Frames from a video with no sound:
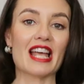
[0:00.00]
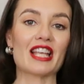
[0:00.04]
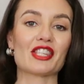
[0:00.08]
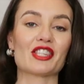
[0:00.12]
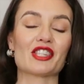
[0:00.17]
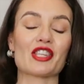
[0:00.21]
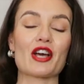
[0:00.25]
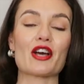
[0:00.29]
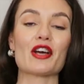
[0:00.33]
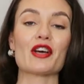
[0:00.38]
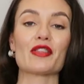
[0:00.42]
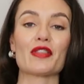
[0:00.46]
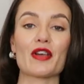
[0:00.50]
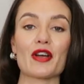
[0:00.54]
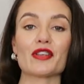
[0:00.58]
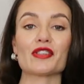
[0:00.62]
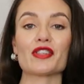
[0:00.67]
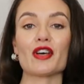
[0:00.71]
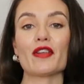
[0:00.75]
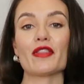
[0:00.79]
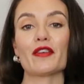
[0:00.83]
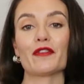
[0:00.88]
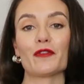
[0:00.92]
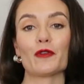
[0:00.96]
So
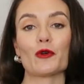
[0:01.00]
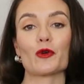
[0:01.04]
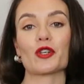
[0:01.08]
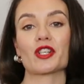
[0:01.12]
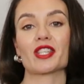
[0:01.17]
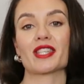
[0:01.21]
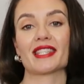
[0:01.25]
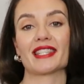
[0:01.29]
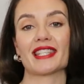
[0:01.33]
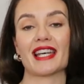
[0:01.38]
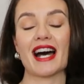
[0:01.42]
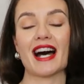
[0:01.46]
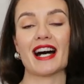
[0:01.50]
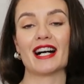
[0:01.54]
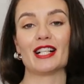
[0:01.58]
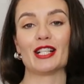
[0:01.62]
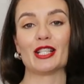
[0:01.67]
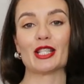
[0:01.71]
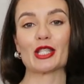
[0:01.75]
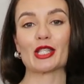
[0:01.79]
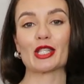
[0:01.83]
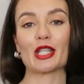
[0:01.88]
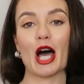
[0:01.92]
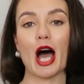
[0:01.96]
those are the 4
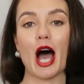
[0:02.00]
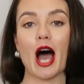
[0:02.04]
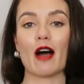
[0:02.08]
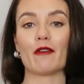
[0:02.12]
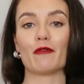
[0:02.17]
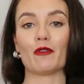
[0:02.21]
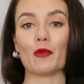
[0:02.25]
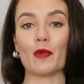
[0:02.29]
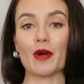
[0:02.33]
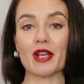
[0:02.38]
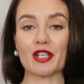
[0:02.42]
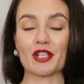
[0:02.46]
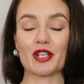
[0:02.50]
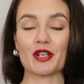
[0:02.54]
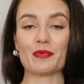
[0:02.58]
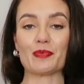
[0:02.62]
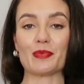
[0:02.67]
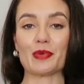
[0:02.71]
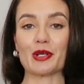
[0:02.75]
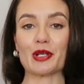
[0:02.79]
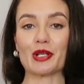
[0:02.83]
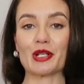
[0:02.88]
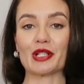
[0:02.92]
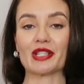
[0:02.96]
styles of winter
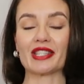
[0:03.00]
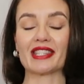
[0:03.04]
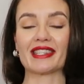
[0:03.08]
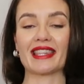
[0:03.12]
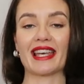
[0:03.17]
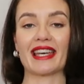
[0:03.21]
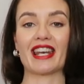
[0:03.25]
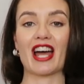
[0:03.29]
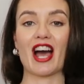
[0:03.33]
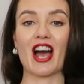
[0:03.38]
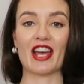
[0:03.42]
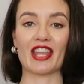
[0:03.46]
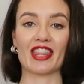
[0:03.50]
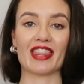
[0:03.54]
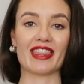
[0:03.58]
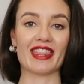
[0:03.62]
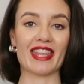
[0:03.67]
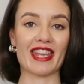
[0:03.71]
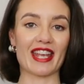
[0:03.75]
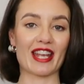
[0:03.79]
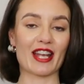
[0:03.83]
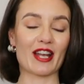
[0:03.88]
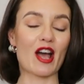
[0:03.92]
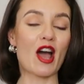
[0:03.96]
boots that I
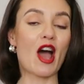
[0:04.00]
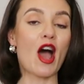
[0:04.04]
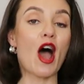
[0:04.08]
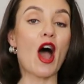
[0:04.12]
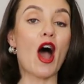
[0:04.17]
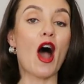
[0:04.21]
think